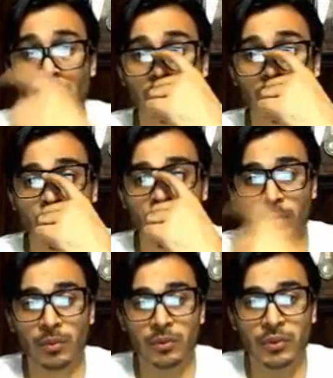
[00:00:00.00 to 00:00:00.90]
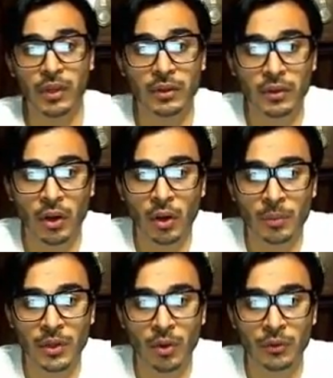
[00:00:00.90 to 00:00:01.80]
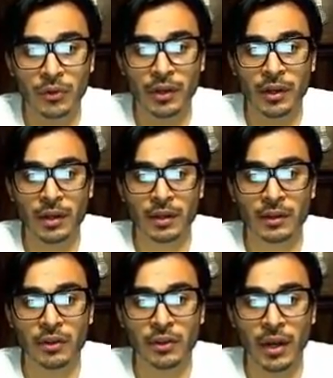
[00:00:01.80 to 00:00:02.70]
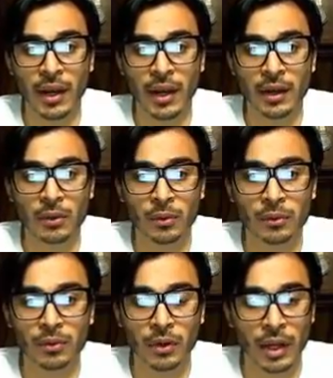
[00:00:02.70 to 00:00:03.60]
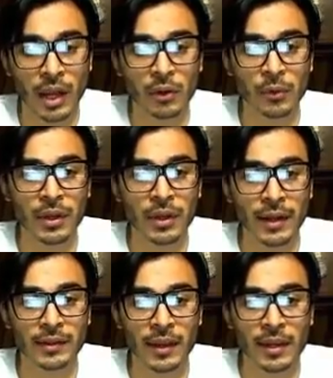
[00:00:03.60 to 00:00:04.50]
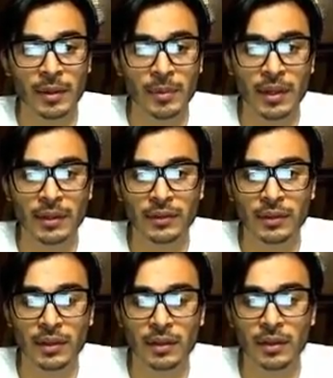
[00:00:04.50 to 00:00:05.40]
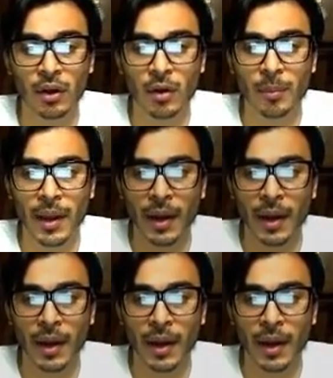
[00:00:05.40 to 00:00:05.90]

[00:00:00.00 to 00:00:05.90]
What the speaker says: So since the alternate interior angles are congruent, lines AB and CD are